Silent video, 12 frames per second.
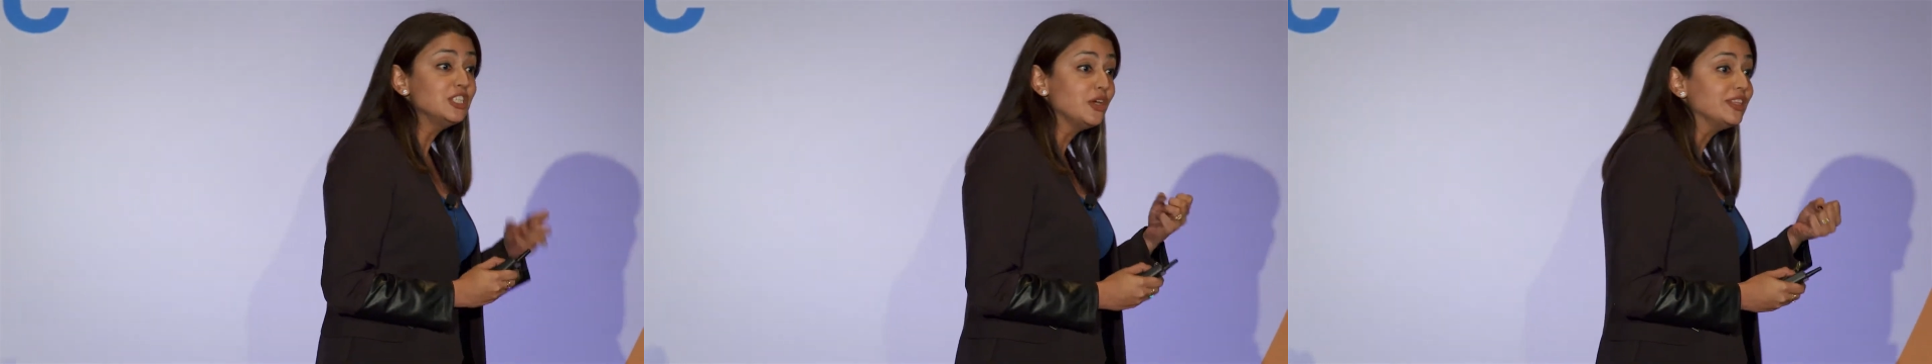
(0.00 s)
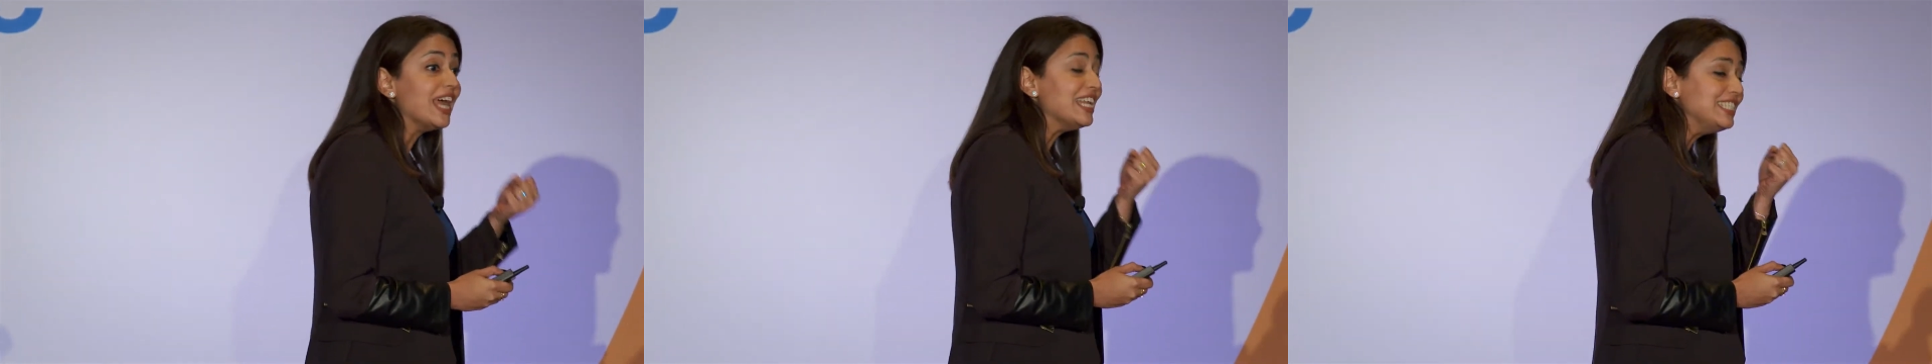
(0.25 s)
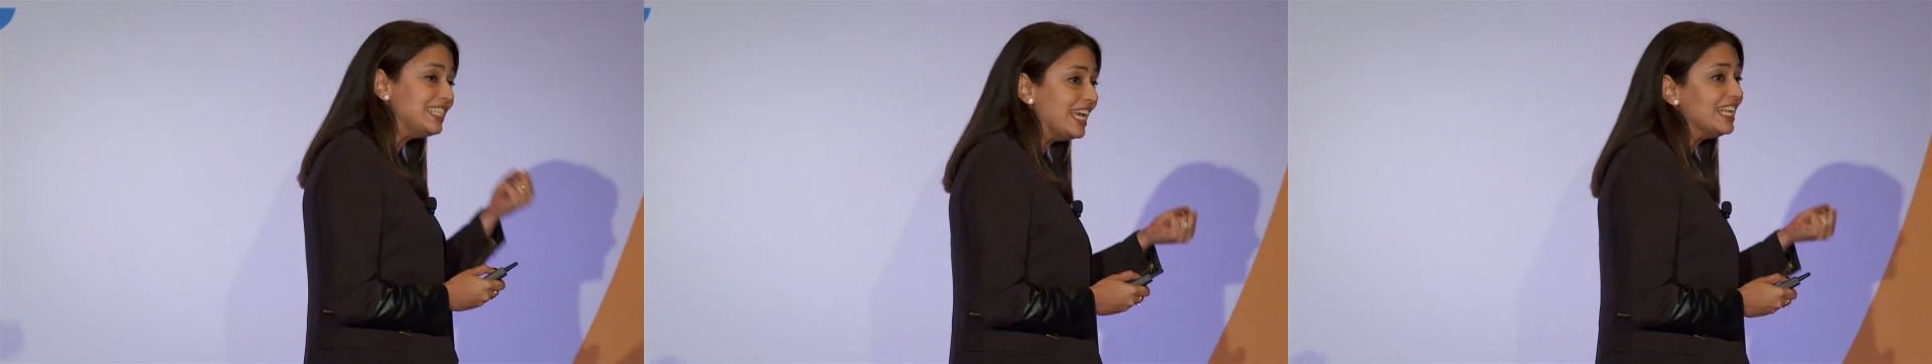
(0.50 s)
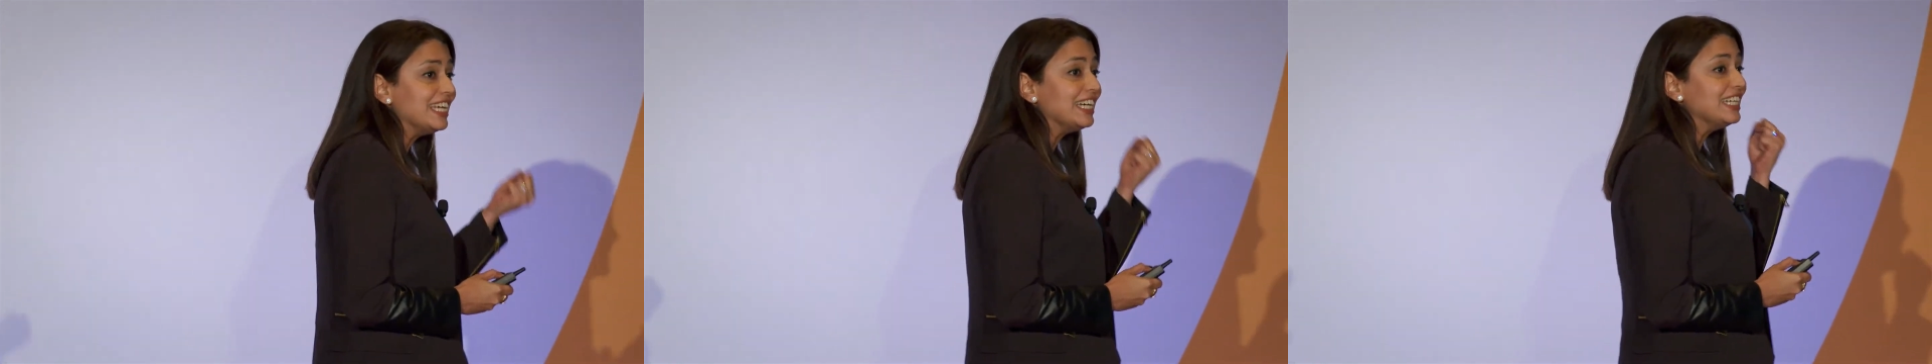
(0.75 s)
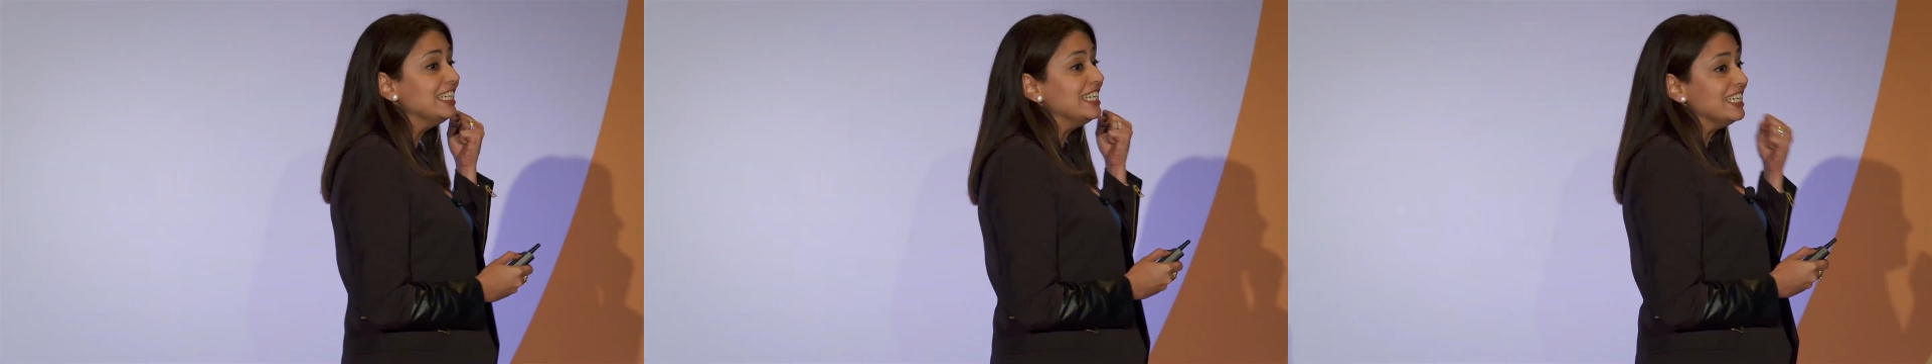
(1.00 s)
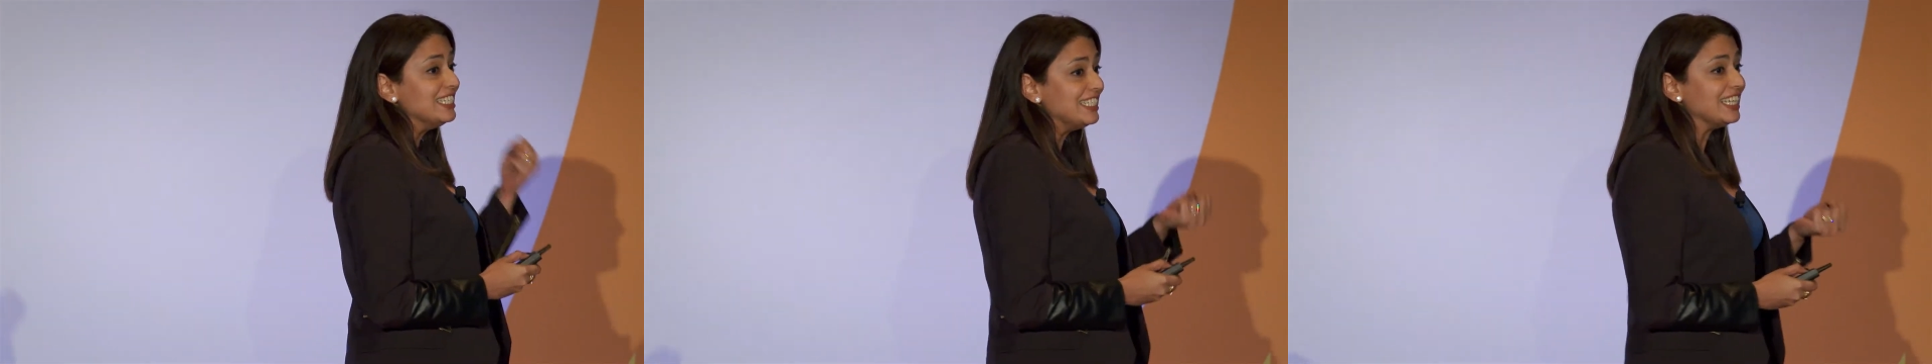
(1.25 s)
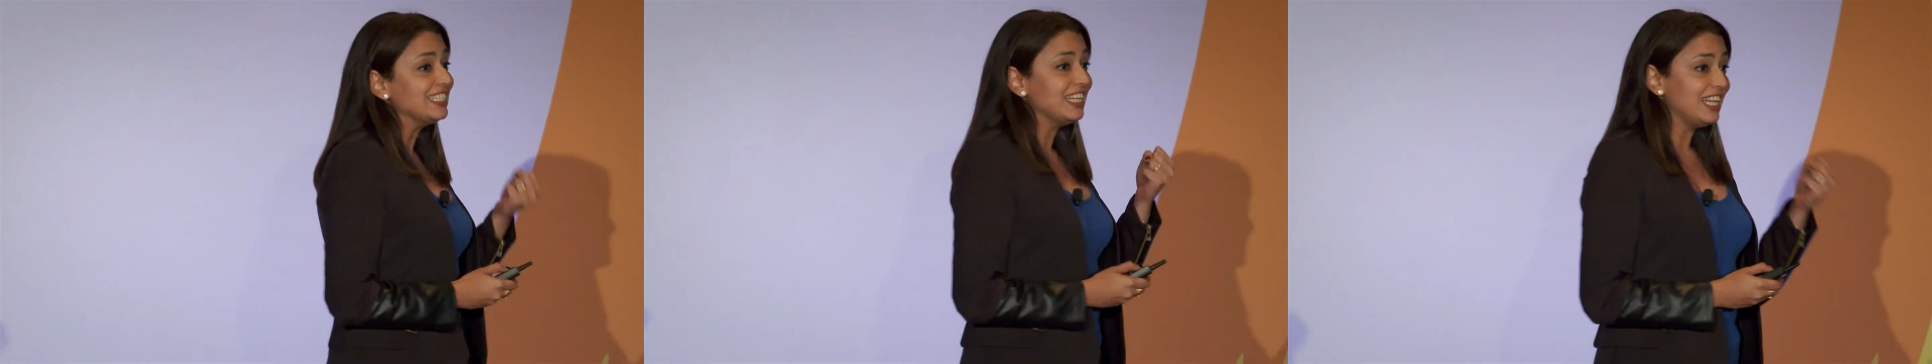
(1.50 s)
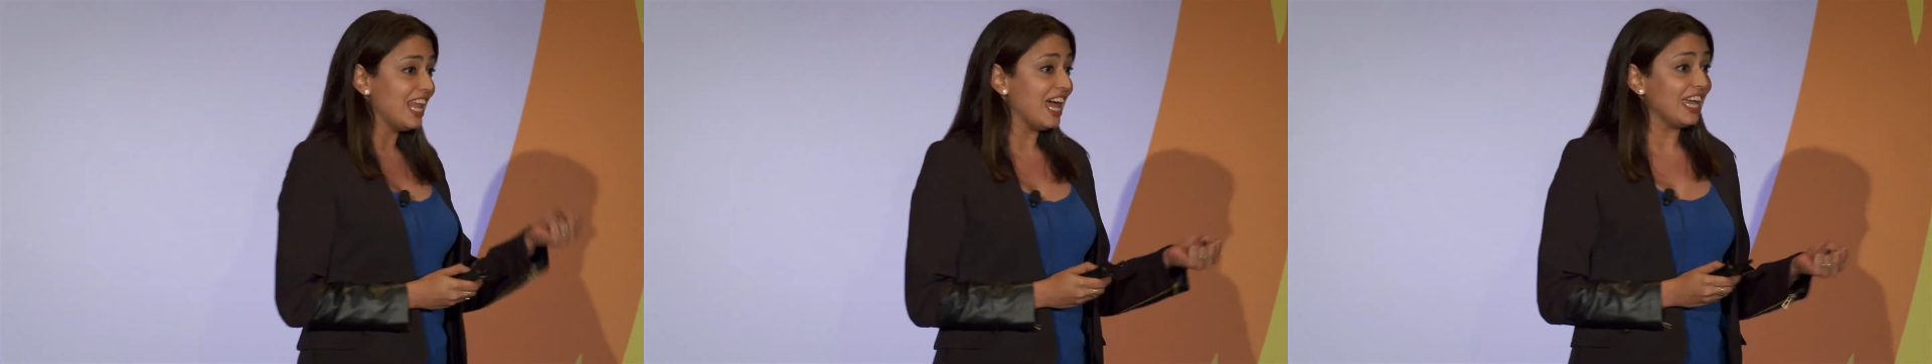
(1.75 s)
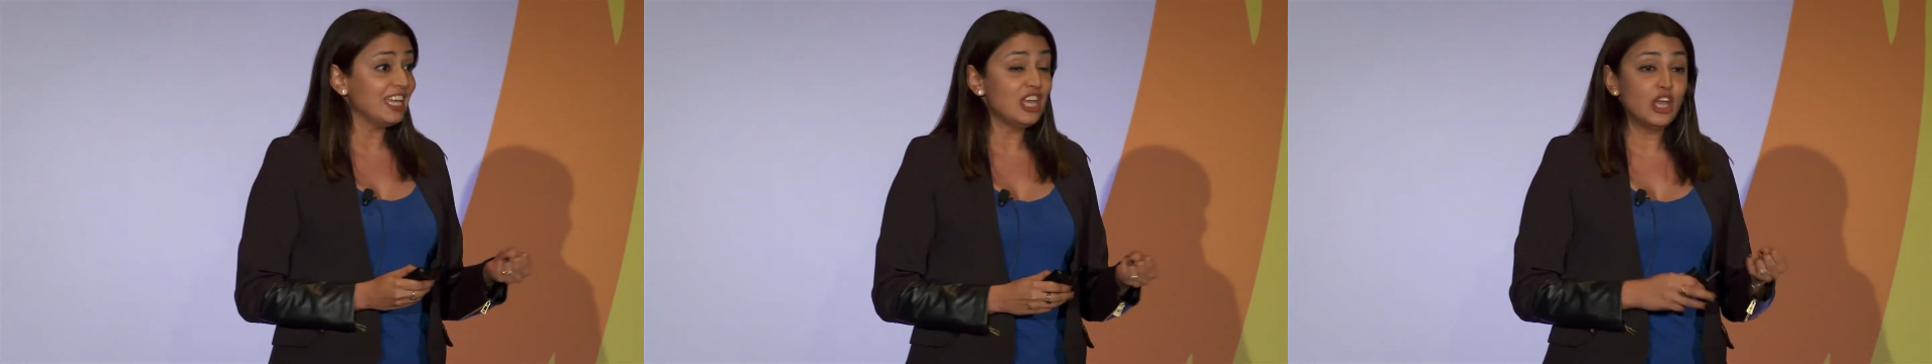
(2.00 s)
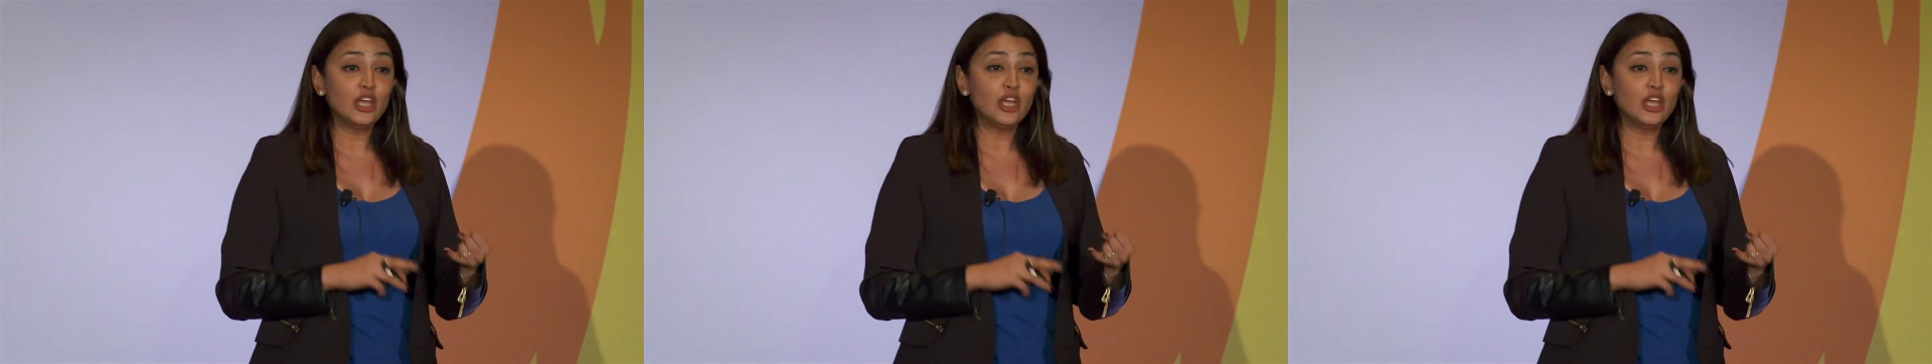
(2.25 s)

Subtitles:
So that data doesn't lie.